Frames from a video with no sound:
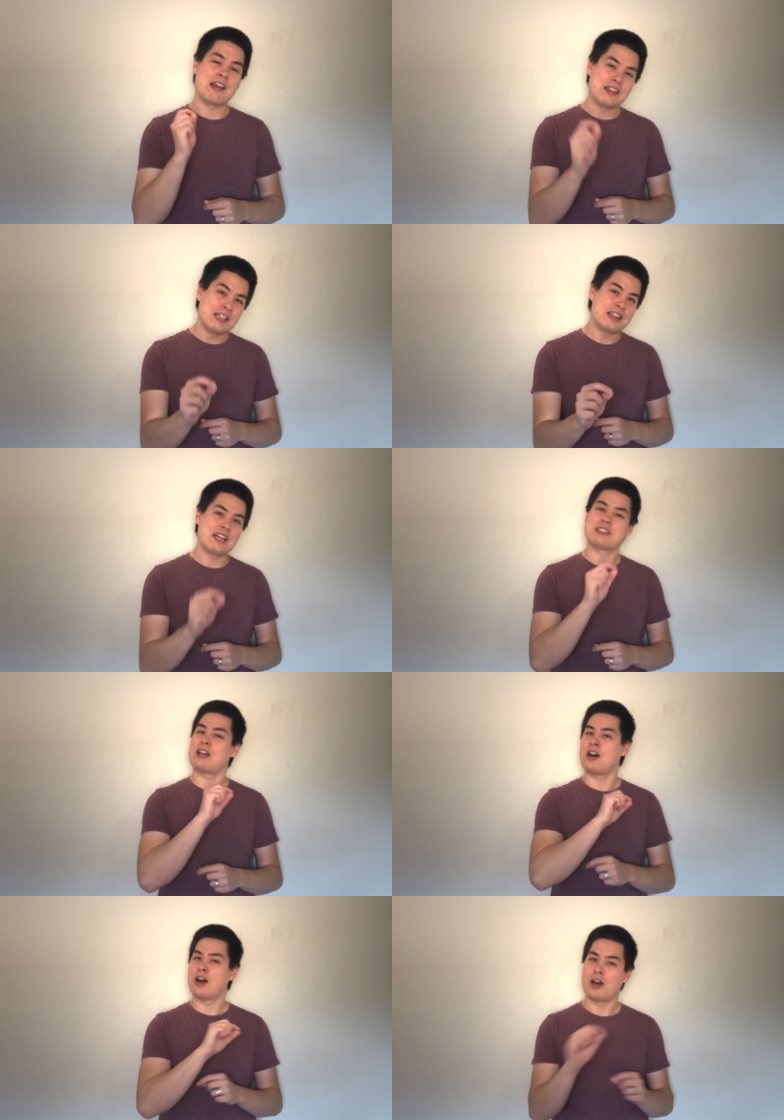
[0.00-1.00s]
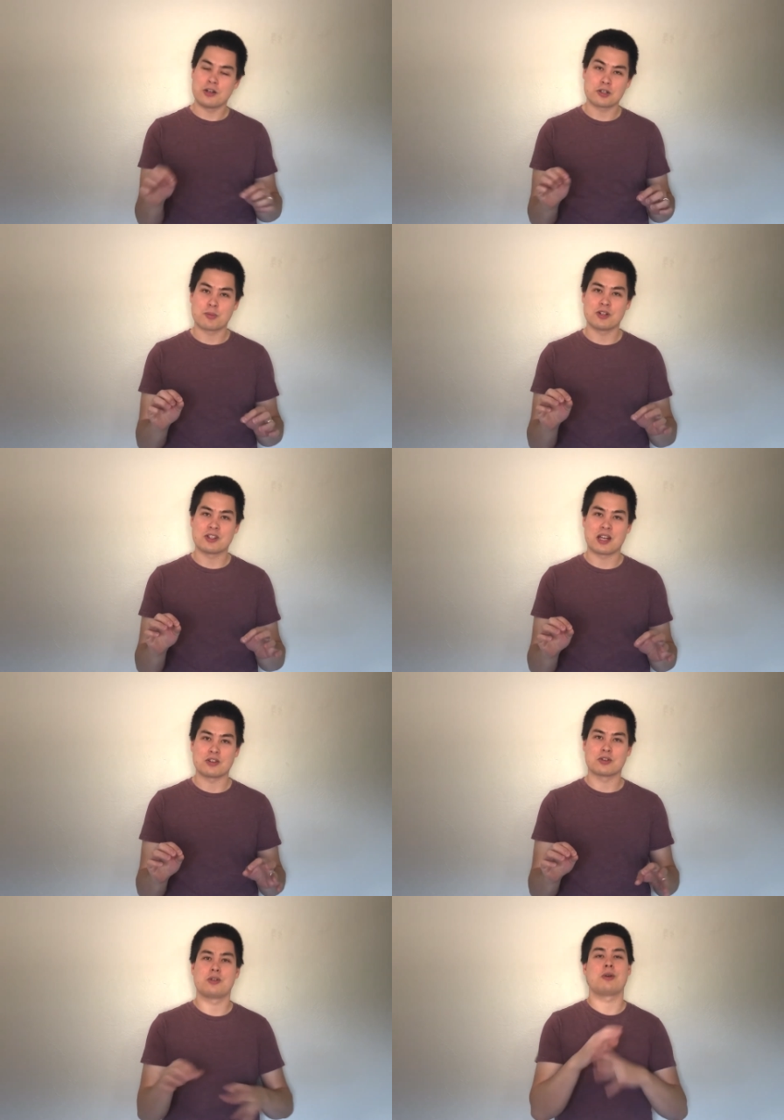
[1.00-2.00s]
think that's 100%
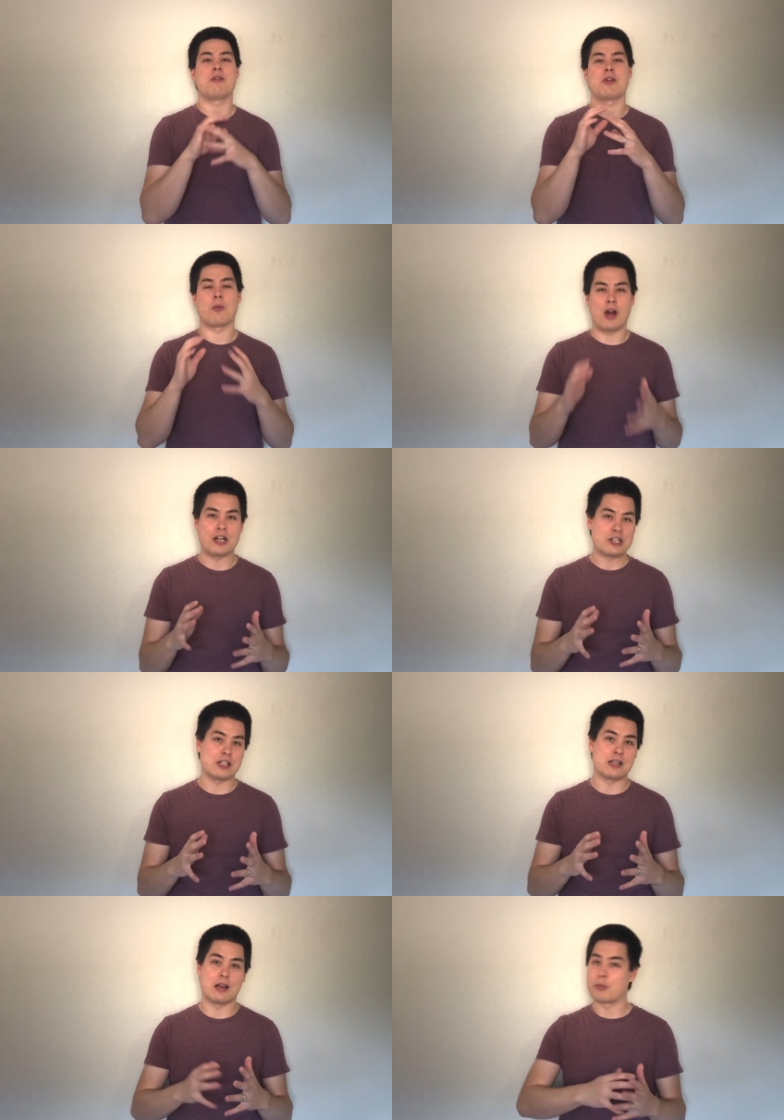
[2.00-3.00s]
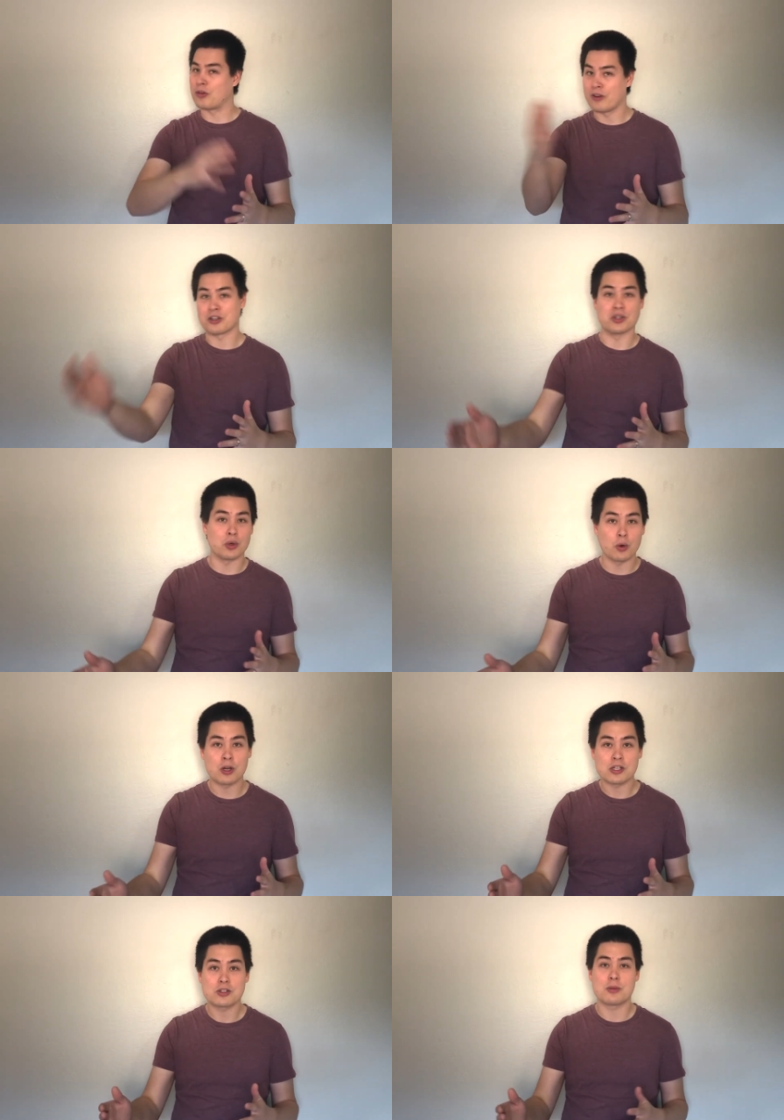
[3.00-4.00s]
true if you're watching a professional
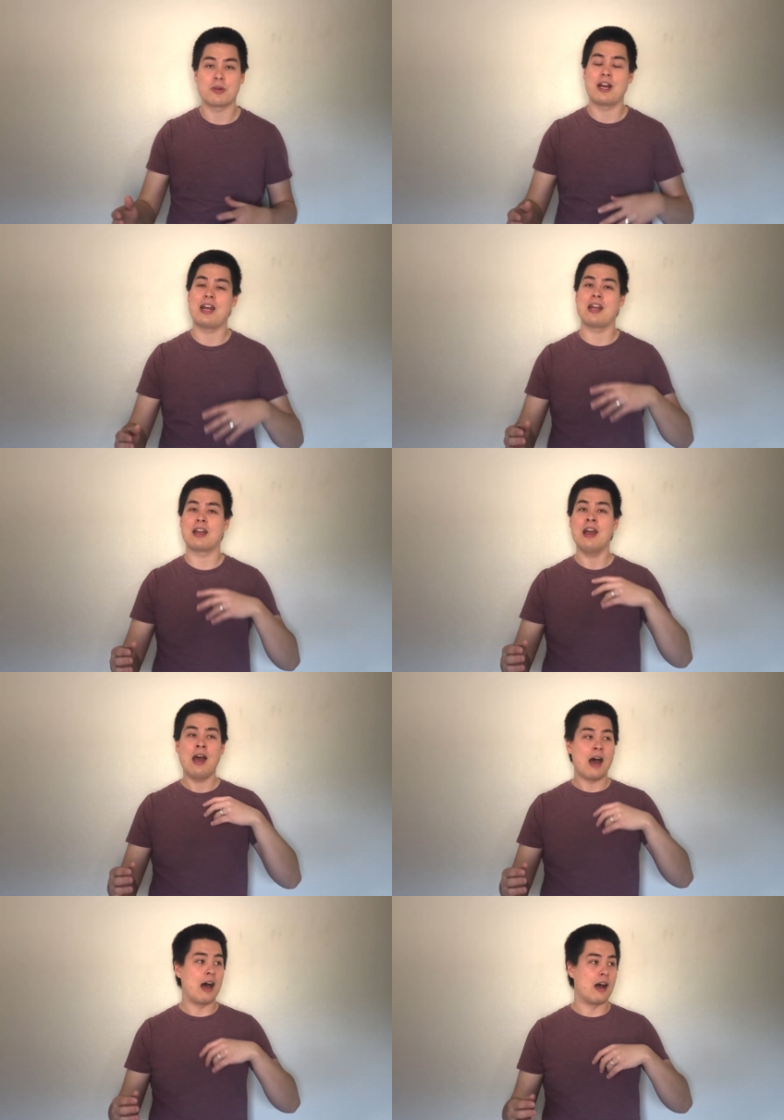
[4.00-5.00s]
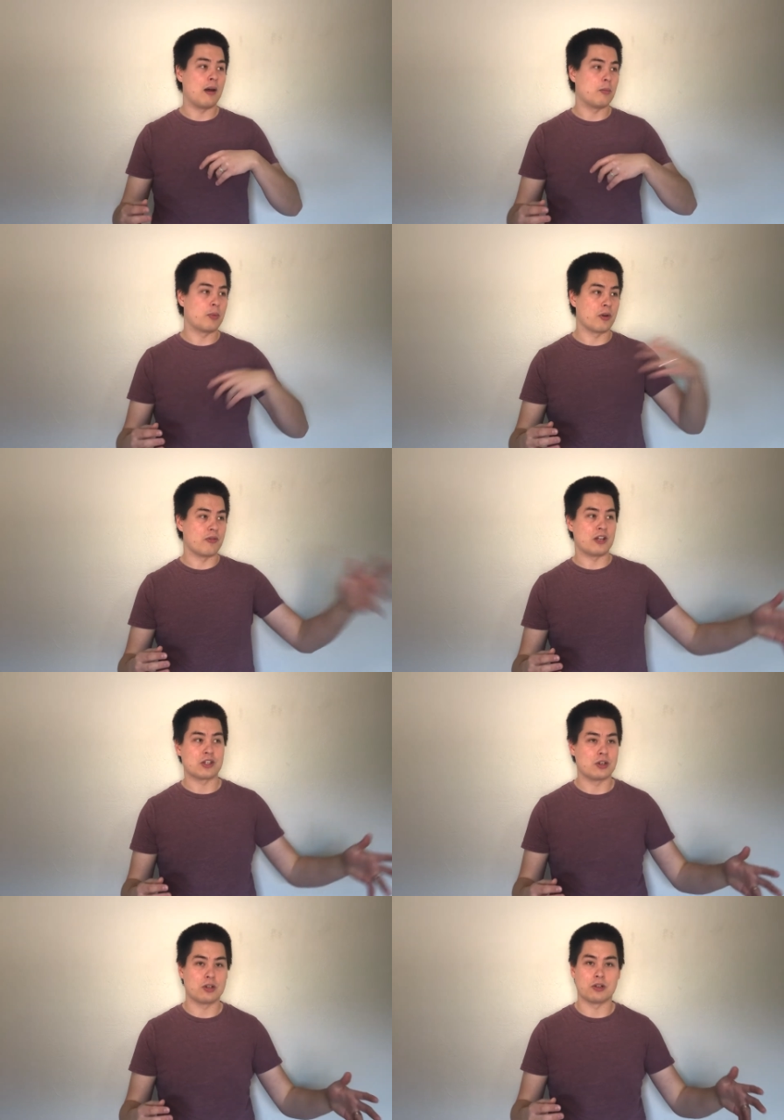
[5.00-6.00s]
orchestra playing, a
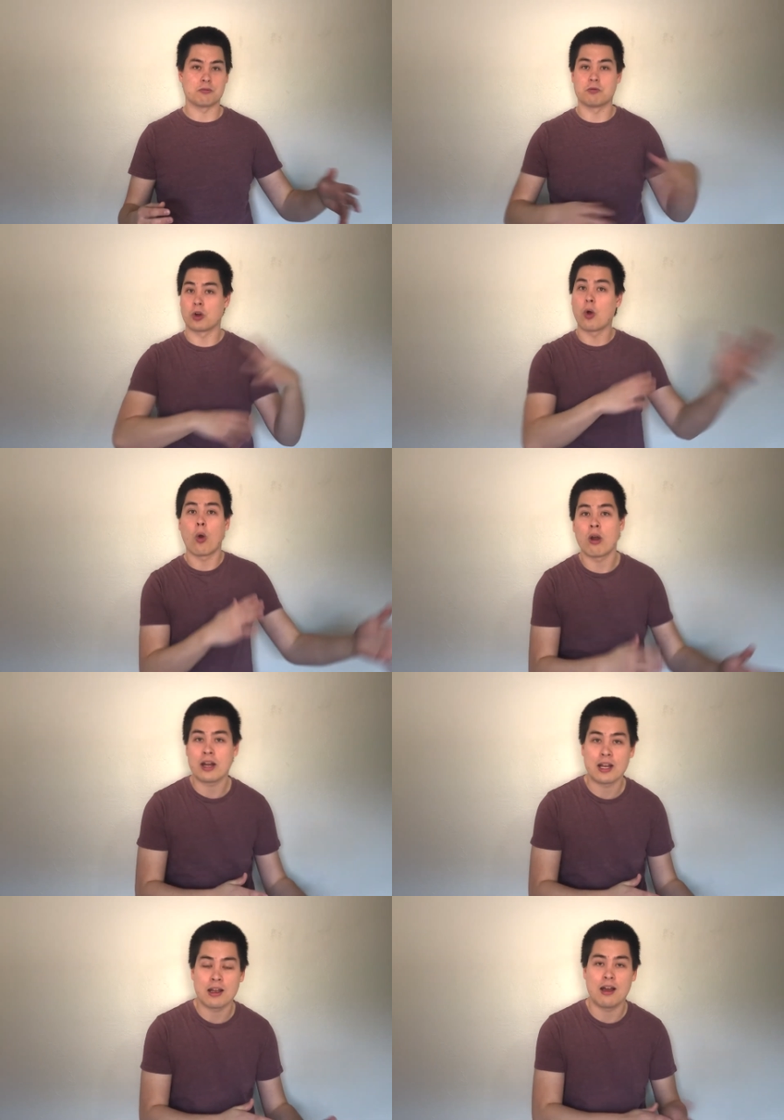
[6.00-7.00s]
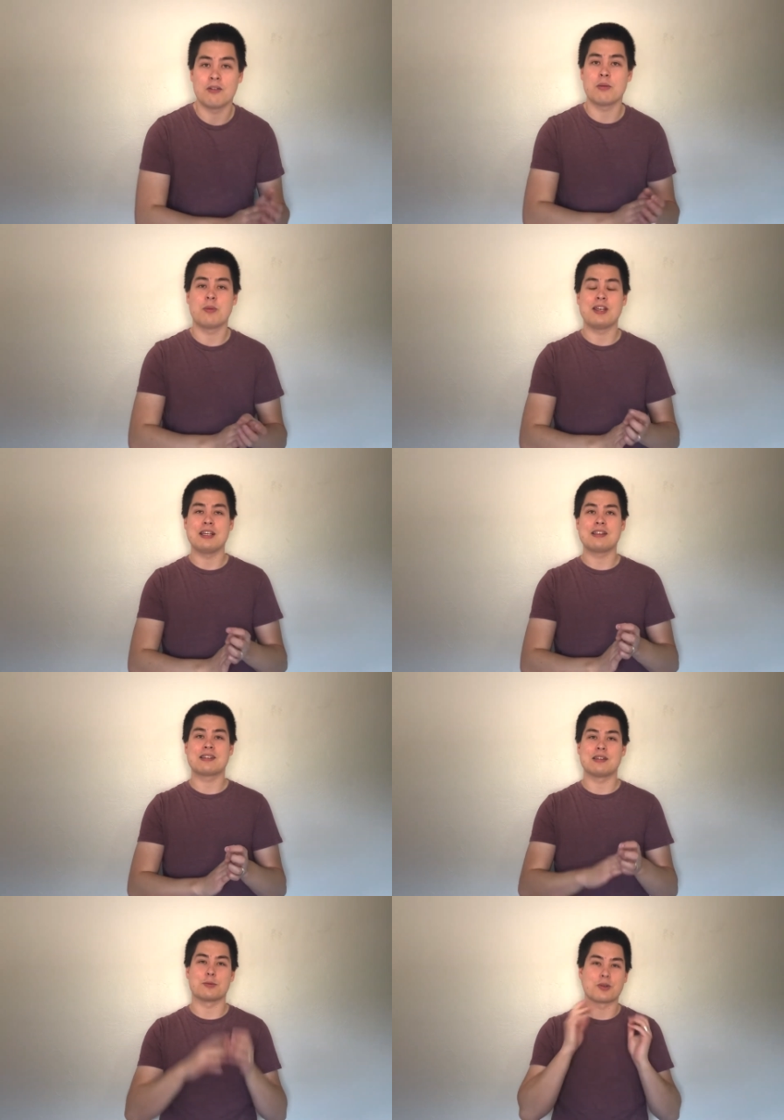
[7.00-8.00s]
professional recording of a piece.
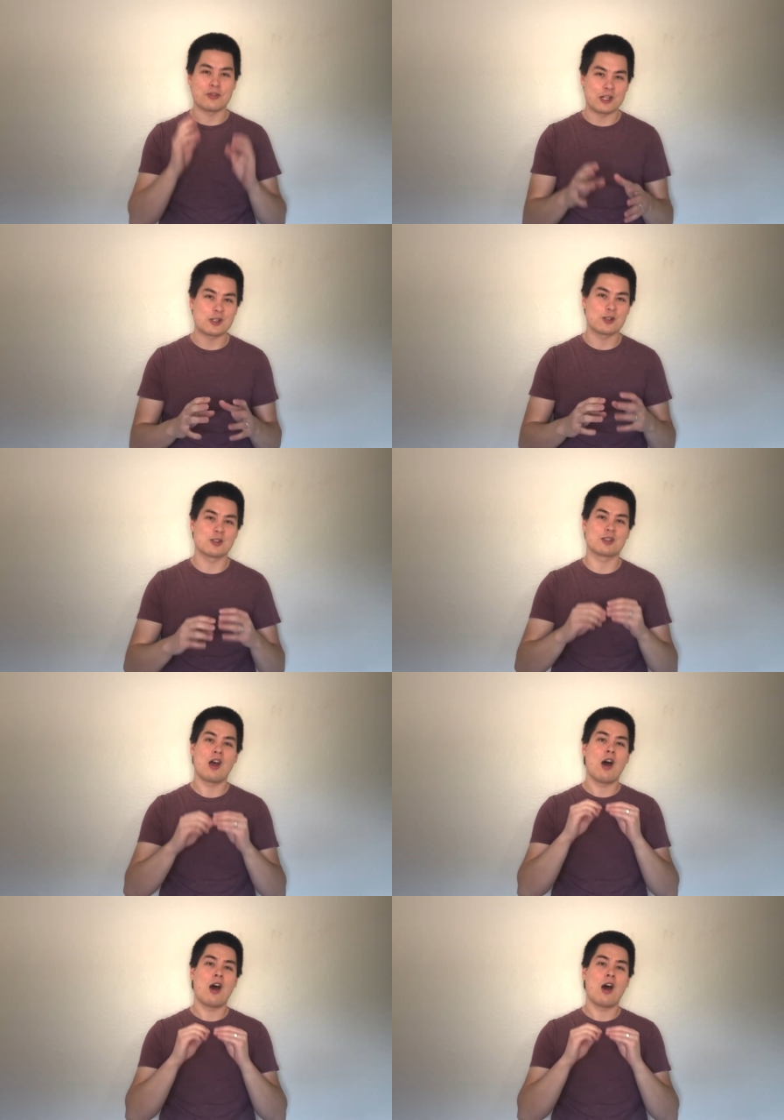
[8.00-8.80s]
The professionals